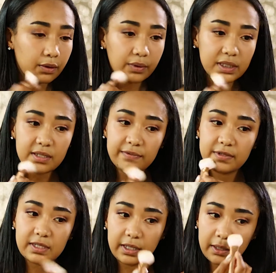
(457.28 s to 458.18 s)
Once I've
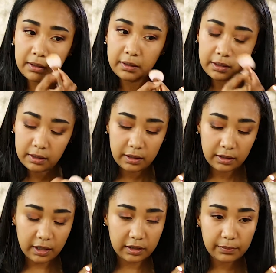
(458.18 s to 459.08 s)
seen
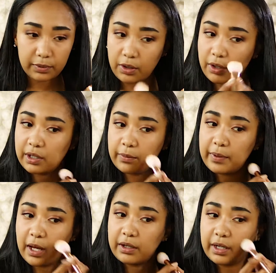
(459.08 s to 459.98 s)
that the banana
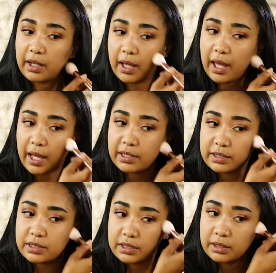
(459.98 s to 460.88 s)
powder
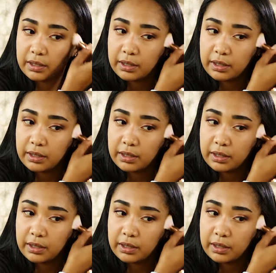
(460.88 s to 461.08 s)
has